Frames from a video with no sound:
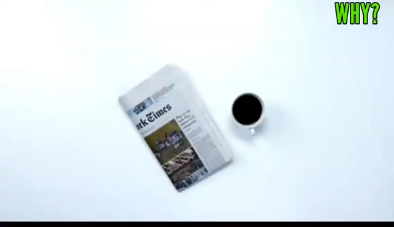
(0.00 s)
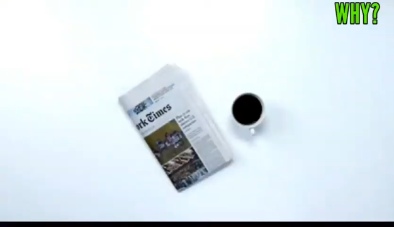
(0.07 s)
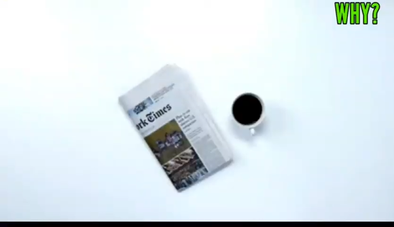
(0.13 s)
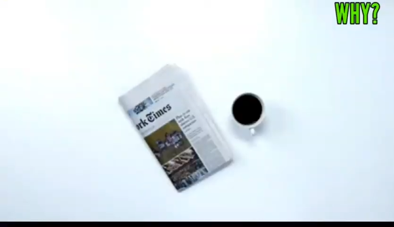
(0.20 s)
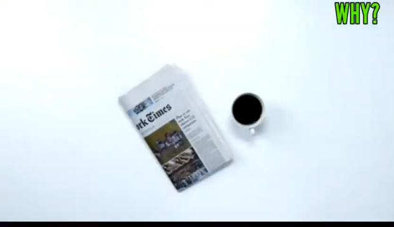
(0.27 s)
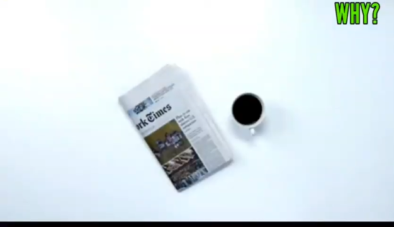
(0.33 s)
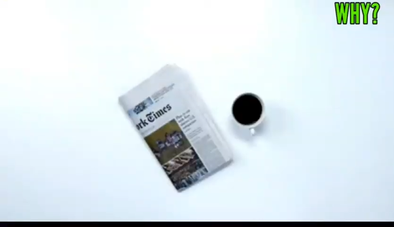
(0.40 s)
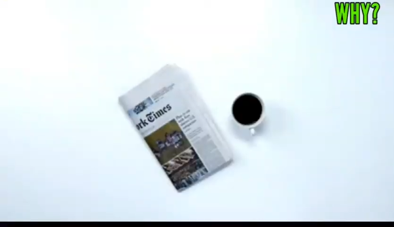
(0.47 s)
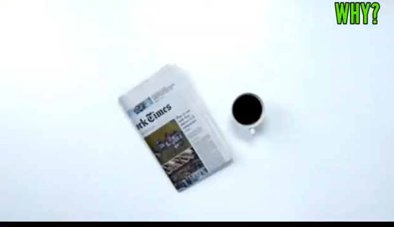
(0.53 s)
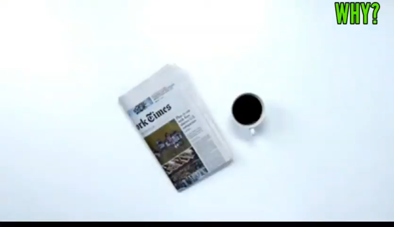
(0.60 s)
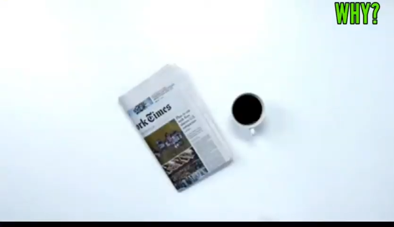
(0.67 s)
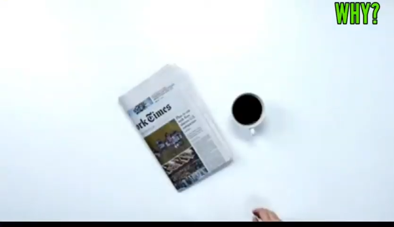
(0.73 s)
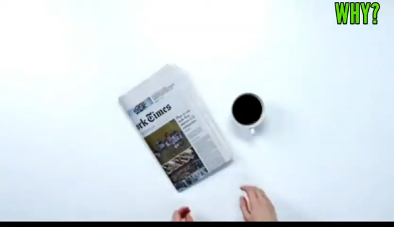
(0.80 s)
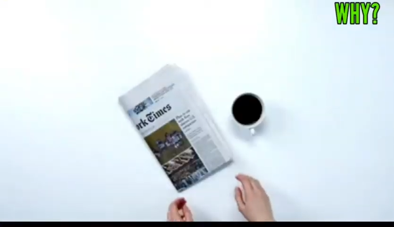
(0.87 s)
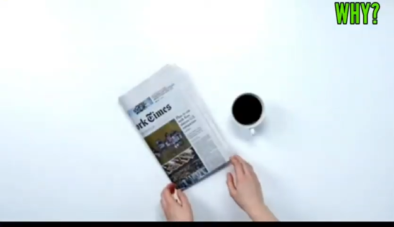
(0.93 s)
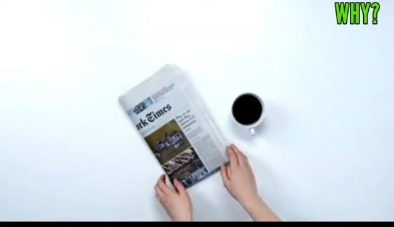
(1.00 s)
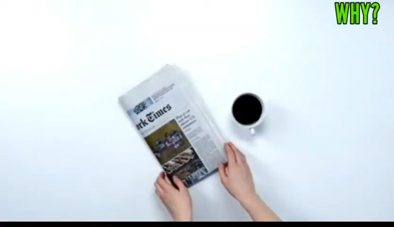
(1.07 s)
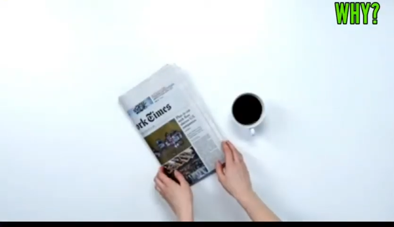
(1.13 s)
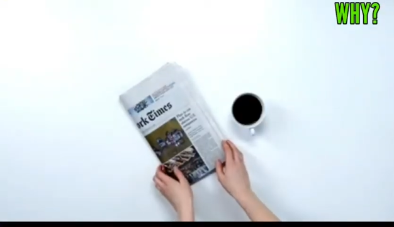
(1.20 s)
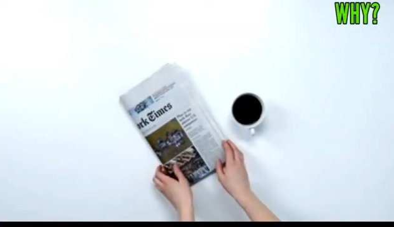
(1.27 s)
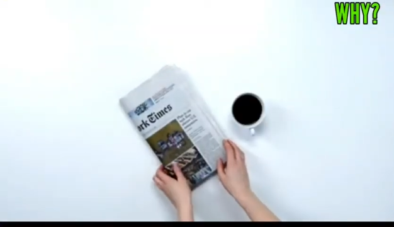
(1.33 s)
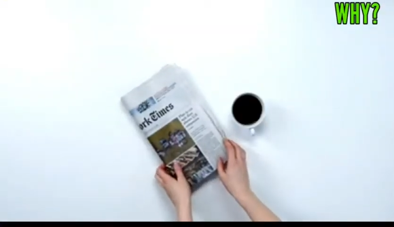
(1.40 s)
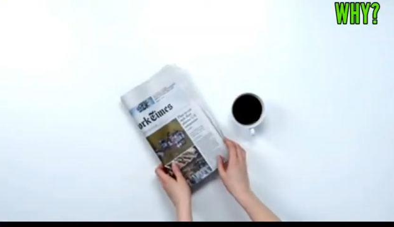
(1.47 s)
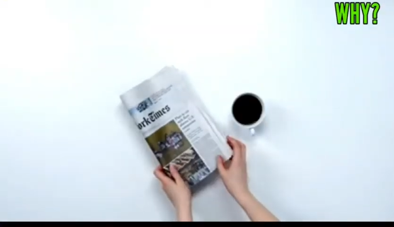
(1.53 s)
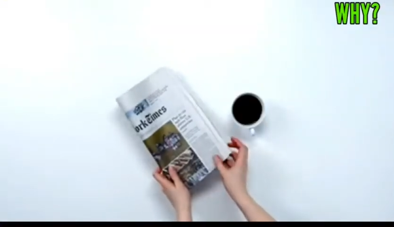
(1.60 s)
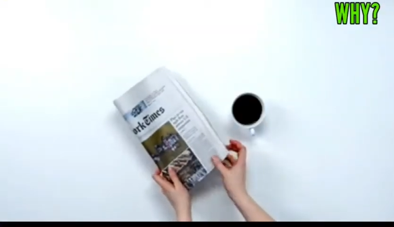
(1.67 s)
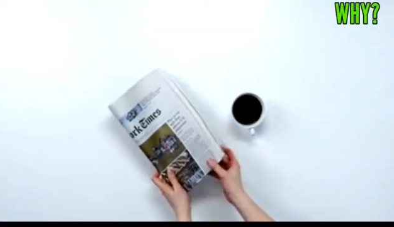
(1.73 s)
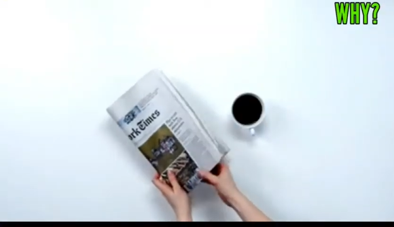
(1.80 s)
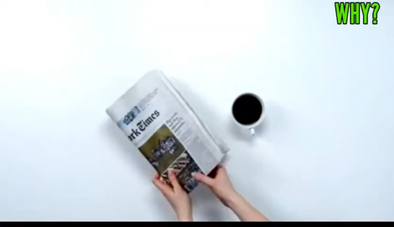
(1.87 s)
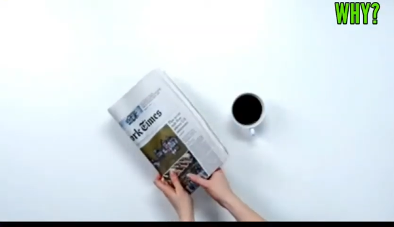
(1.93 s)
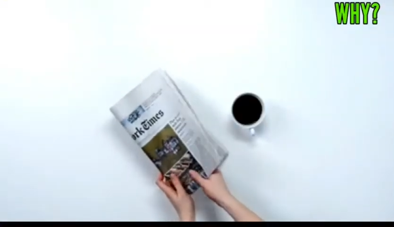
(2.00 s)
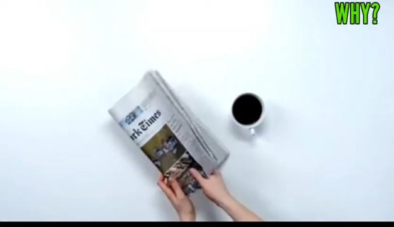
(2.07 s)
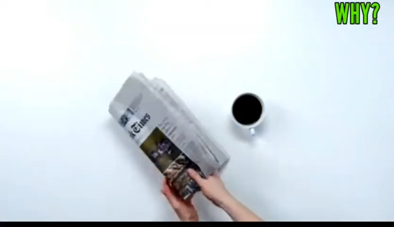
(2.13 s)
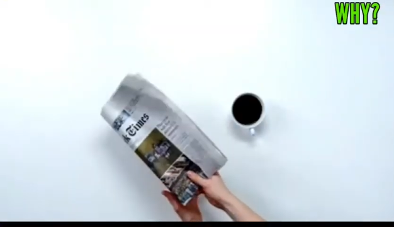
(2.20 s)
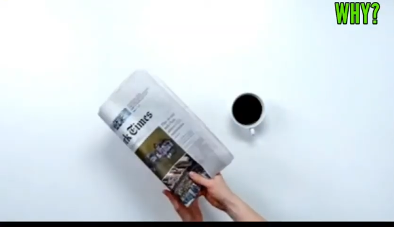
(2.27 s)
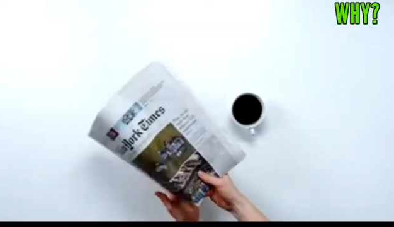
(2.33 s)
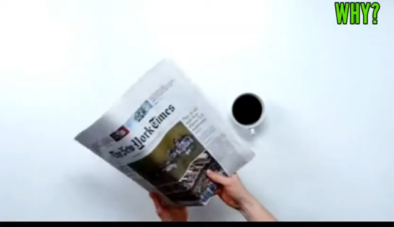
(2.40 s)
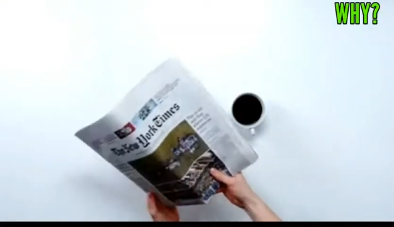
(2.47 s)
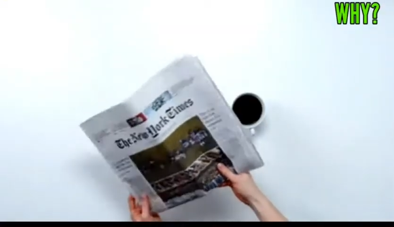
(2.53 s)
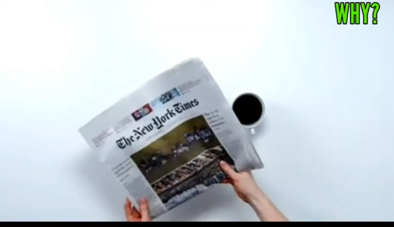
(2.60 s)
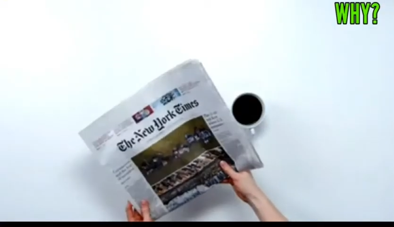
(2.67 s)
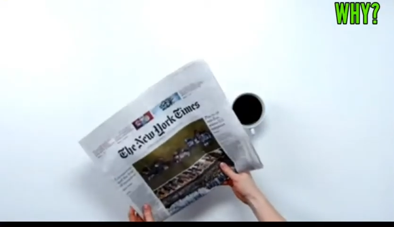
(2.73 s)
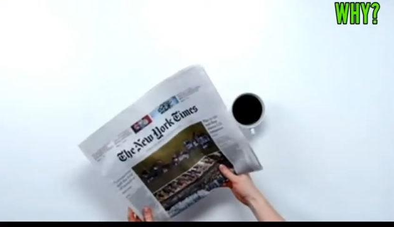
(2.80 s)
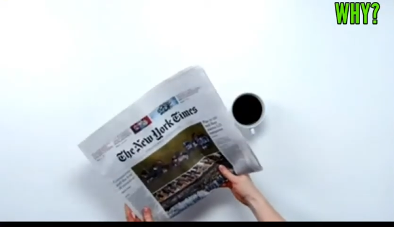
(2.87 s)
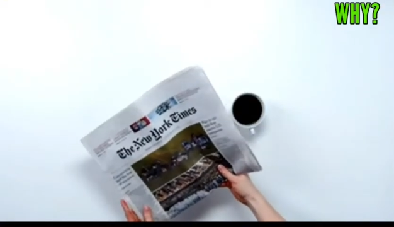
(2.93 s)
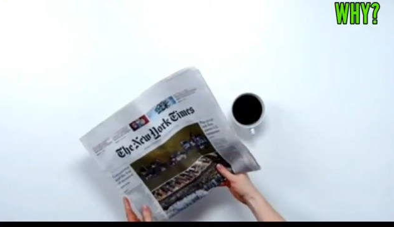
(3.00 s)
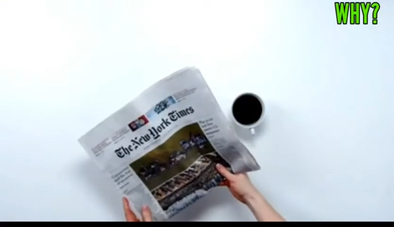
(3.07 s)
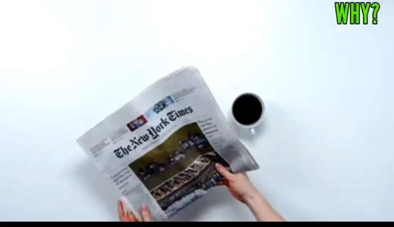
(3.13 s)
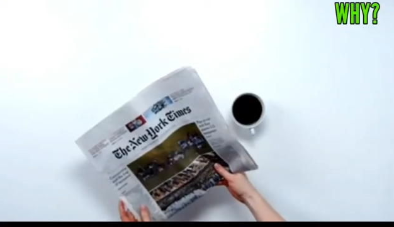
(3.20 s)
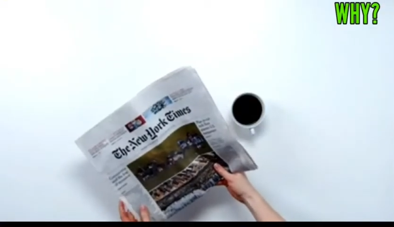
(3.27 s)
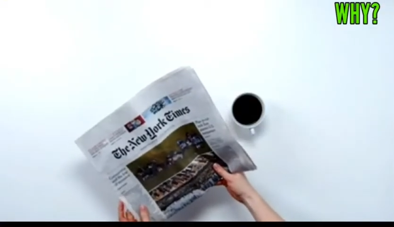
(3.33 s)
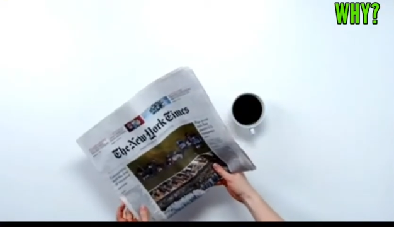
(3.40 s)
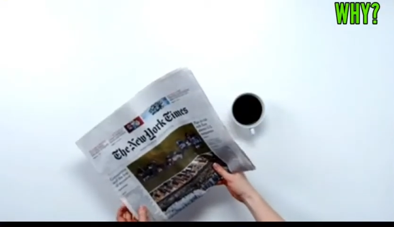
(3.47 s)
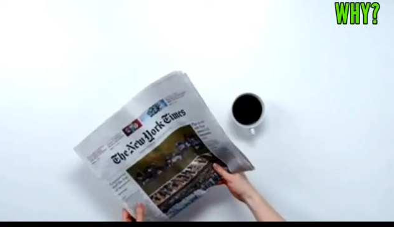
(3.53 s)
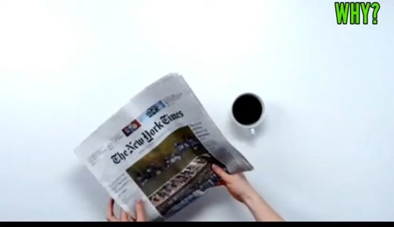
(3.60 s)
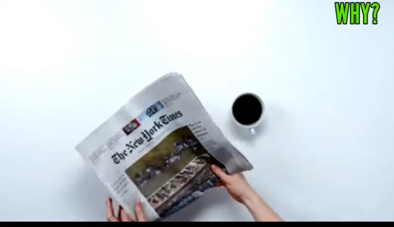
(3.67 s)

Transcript: No face is visible, so there are no lips to read.